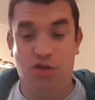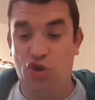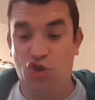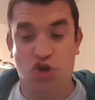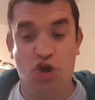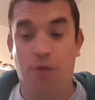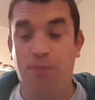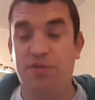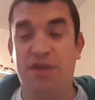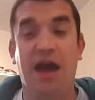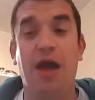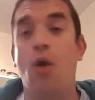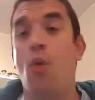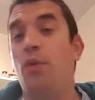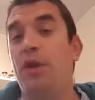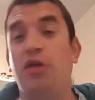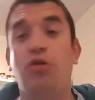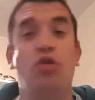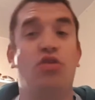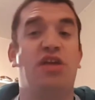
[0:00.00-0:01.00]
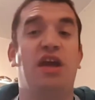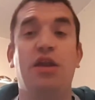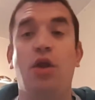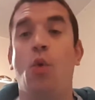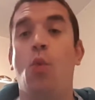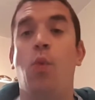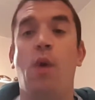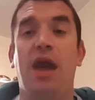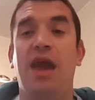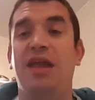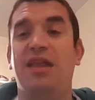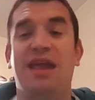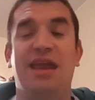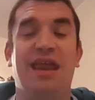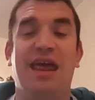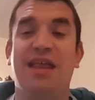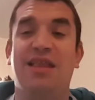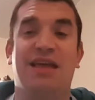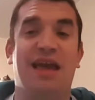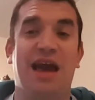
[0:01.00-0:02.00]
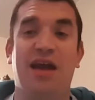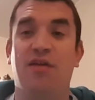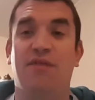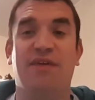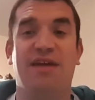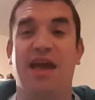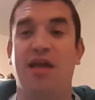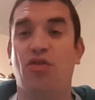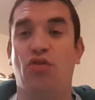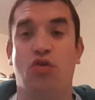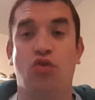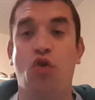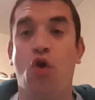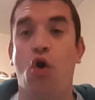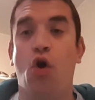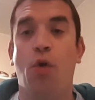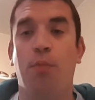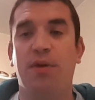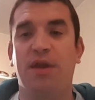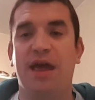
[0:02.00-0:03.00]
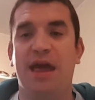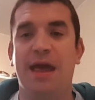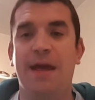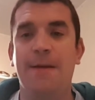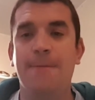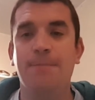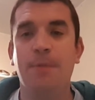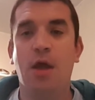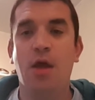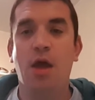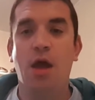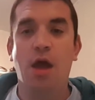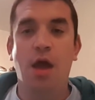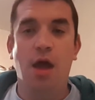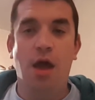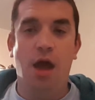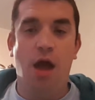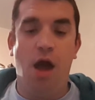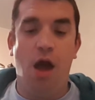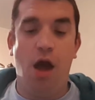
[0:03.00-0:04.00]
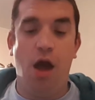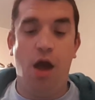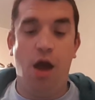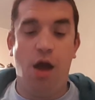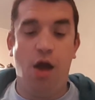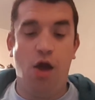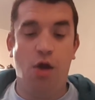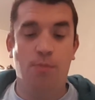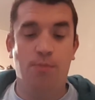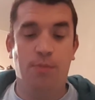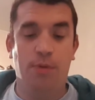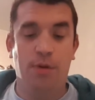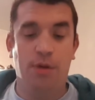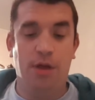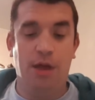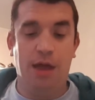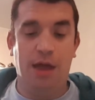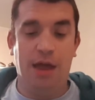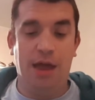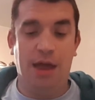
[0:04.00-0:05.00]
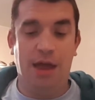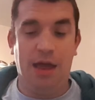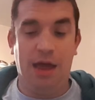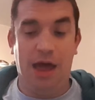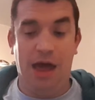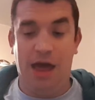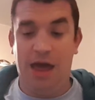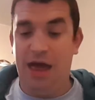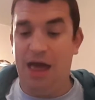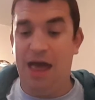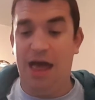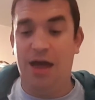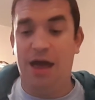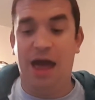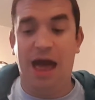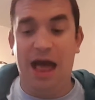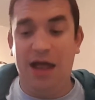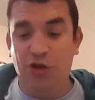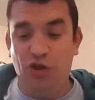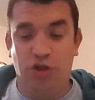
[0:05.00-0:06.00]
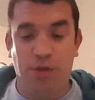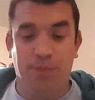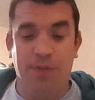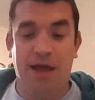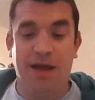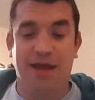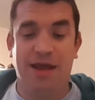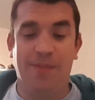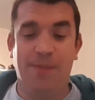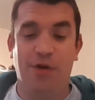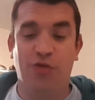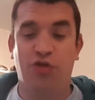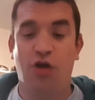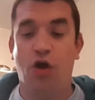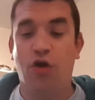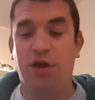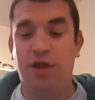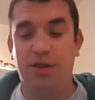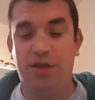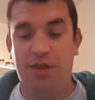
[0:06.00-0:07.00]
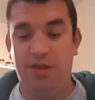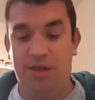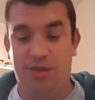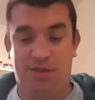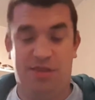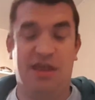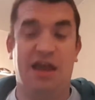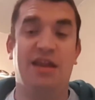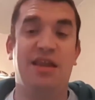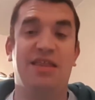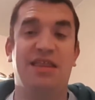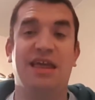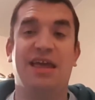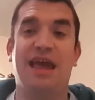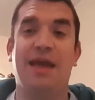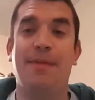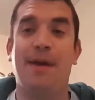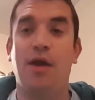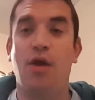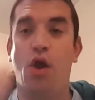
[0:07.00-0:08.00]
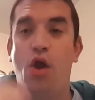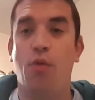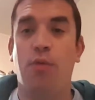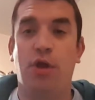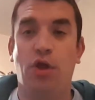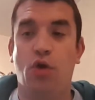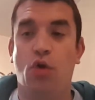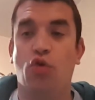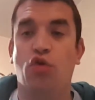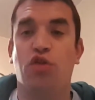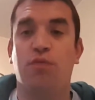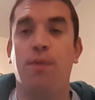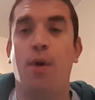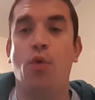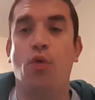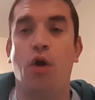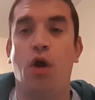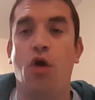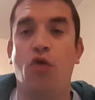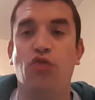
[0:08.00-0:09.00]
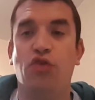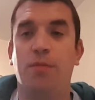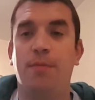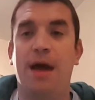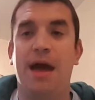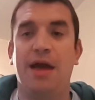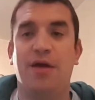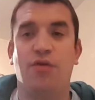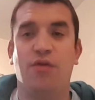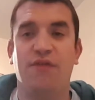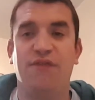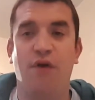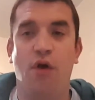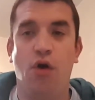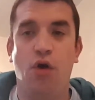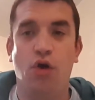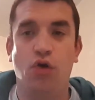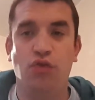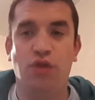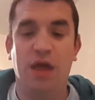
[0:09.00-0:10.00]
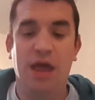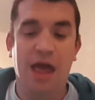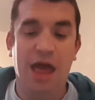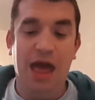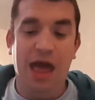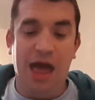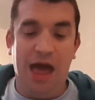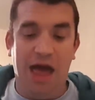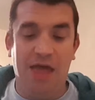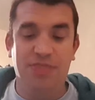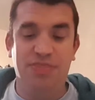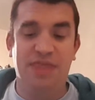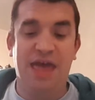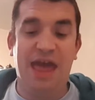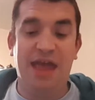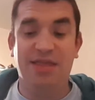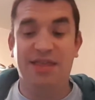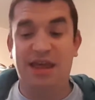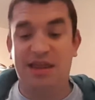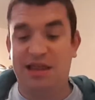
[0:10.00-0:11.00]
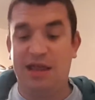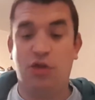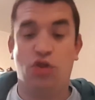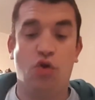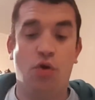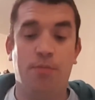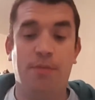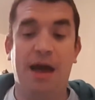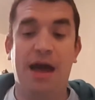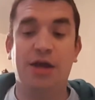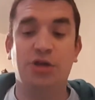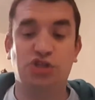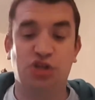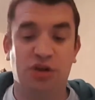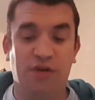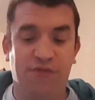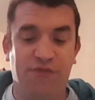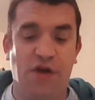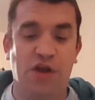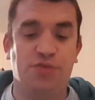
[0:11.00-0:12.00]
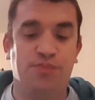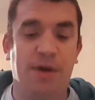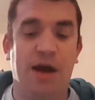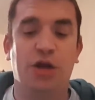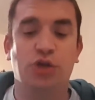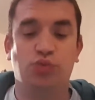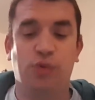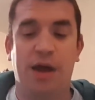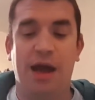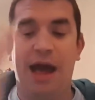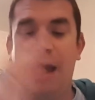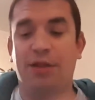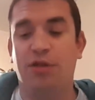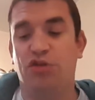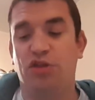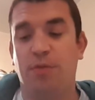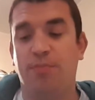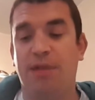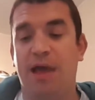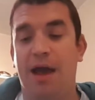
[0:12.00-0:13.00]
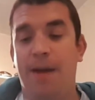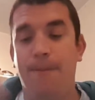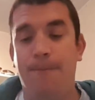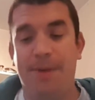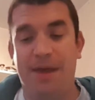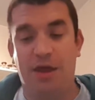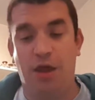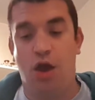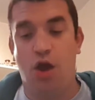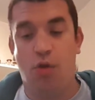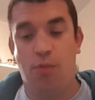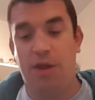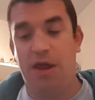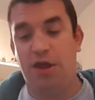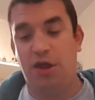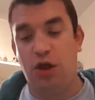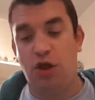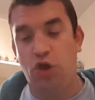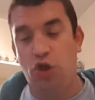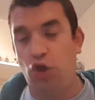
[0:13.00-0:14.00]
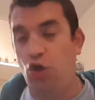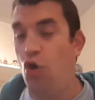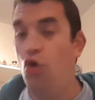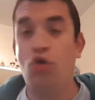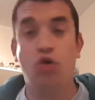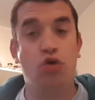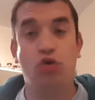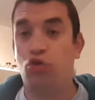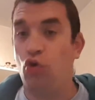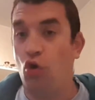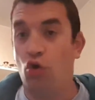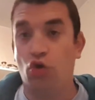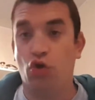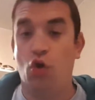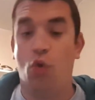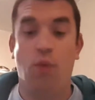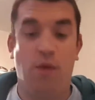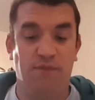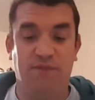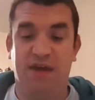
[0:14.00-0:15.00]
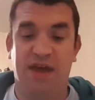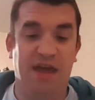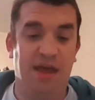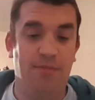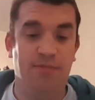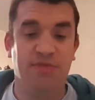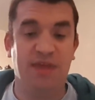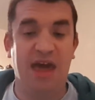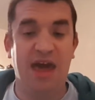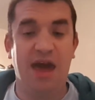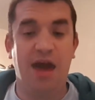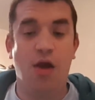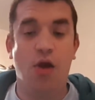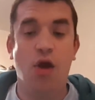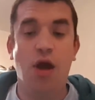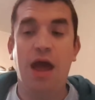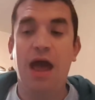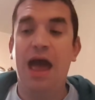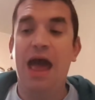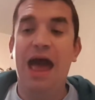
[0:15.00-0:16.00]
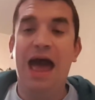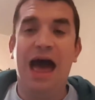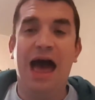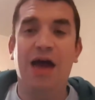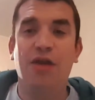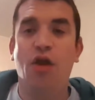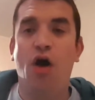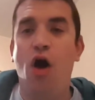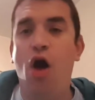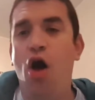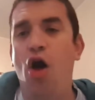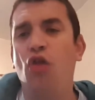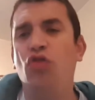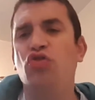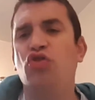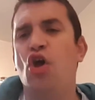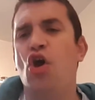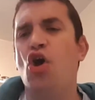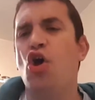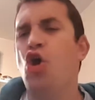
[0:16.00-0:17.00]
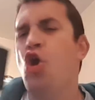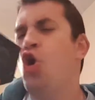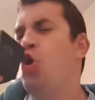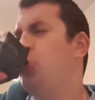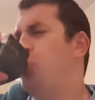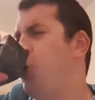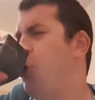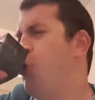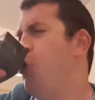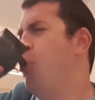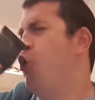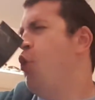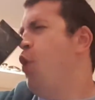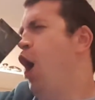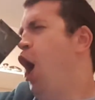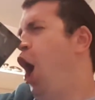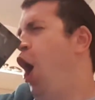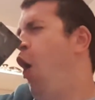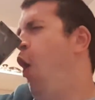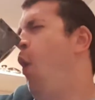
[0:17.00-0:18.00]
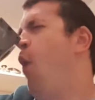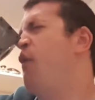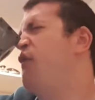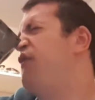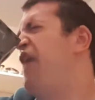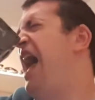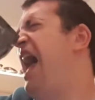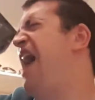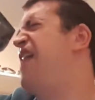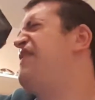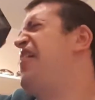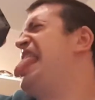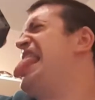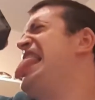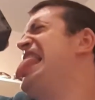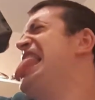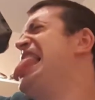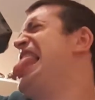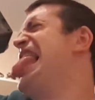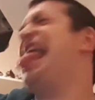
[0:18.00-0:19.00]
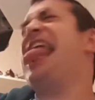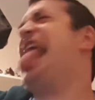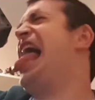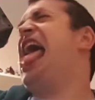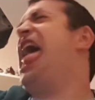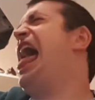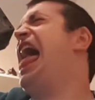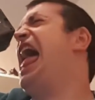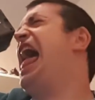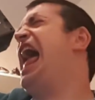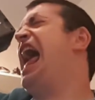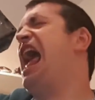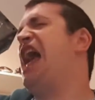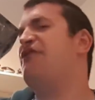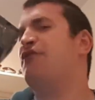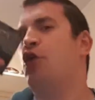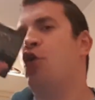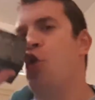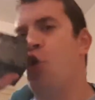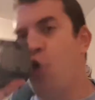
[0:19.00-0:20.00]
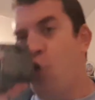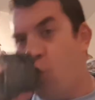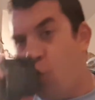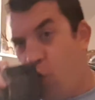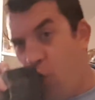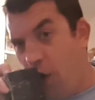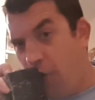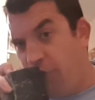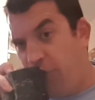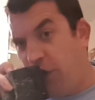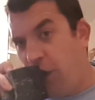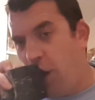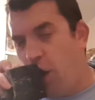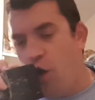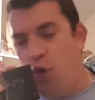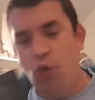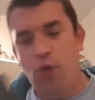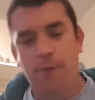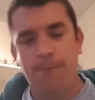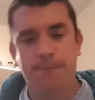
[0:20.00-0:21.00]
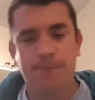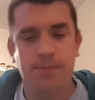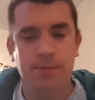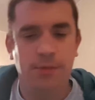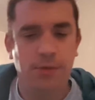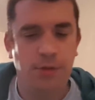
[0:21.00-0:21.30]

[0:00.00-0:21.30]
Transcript: jobbed out. When he does get a win, it is kind of against nobody. Aleister Black came out talking, and Sanity came out. Eric Young spoke on the microphone. And then this led to a match, and a fresh match where Aleister Black beat Eric Young. So going for him there. And on the 205 Live review,